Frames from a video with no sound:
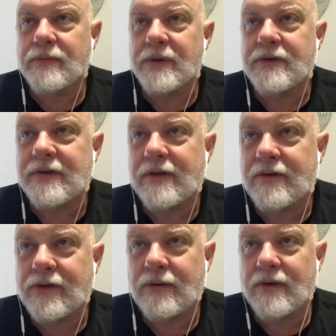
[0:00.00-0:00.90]
But there's
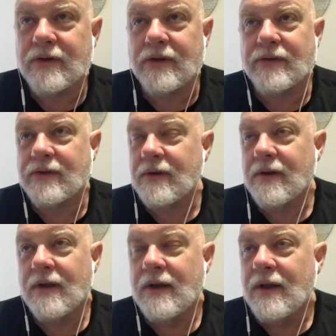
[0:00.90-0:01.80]
others who are
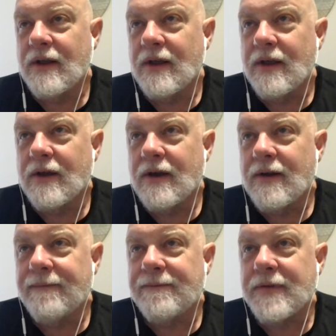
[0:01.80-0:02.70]

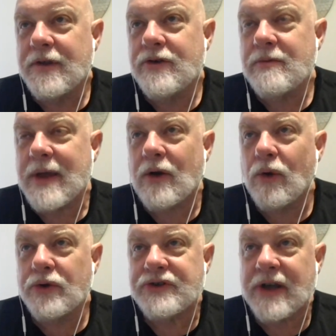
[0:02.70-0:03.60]
just—you can make a
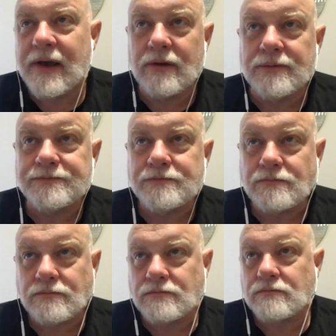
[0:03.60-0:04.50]
whole channel
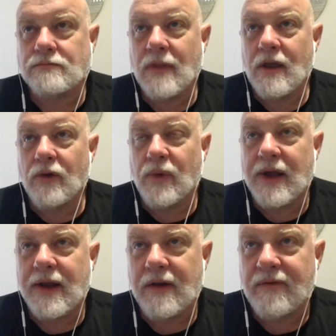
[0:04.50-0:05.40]
on
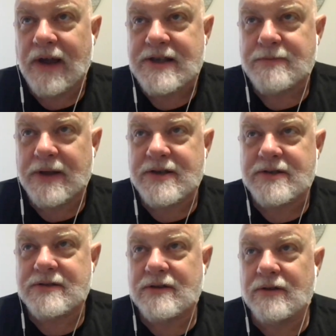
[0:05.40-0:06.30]
writing advice by
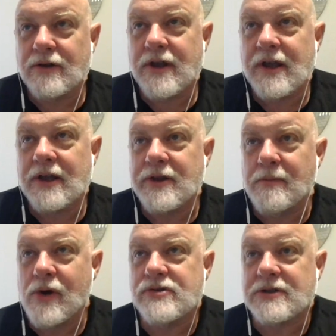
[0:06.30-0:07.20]
just looking at the
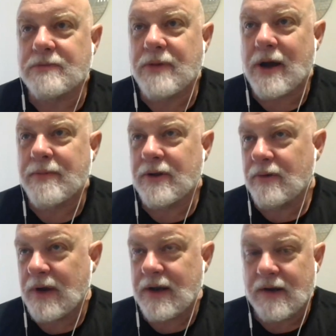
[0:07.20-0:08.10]
most popular
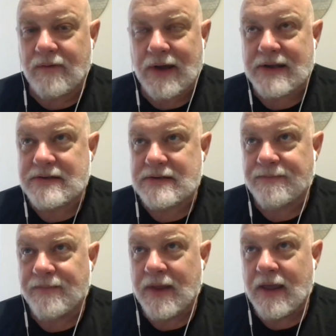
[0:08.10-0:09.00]
writing advice
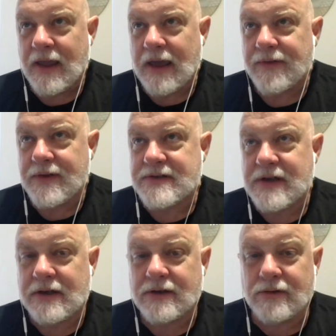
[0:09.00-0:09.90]
and then
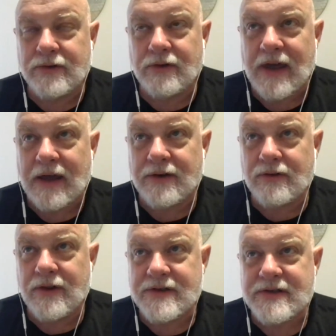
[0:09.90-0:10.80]
saying, "Don't do that. Do
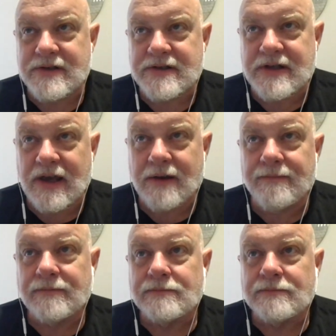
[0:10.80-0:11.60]
this instead."